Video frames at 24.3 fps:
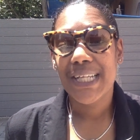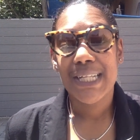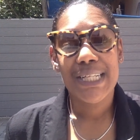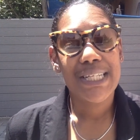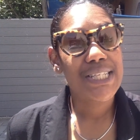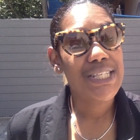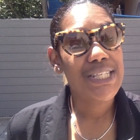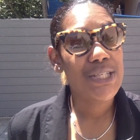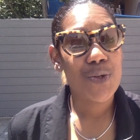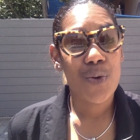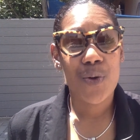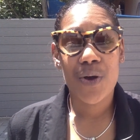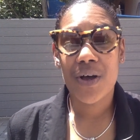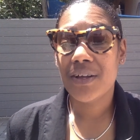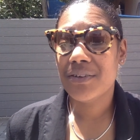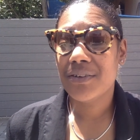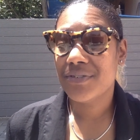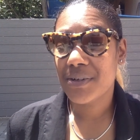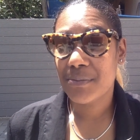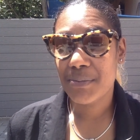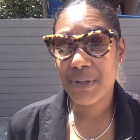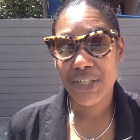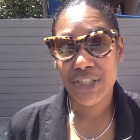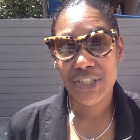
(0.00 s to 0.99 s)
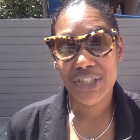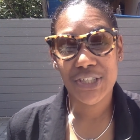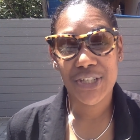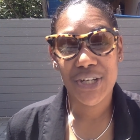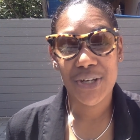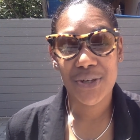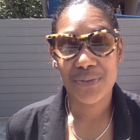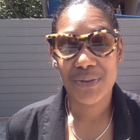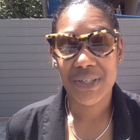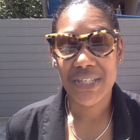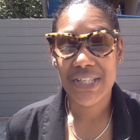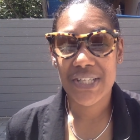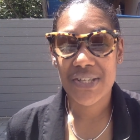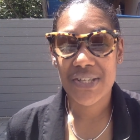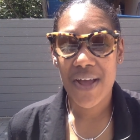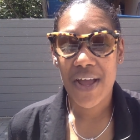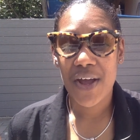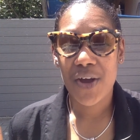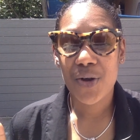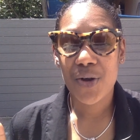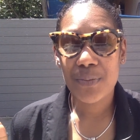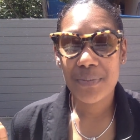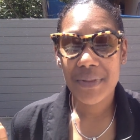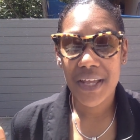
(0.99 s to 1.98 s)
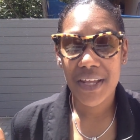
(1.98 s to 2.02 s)
this is all information only. So I
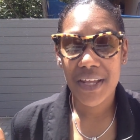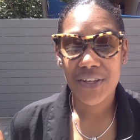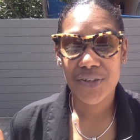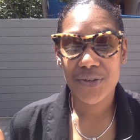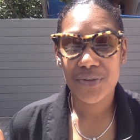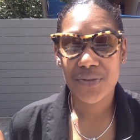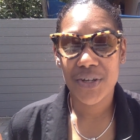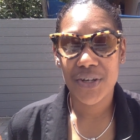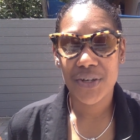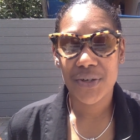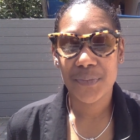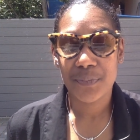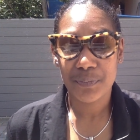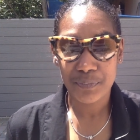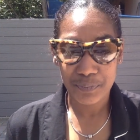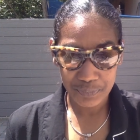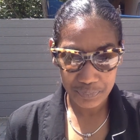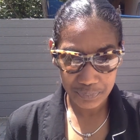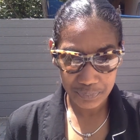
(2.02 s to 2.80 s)
hope that, you know,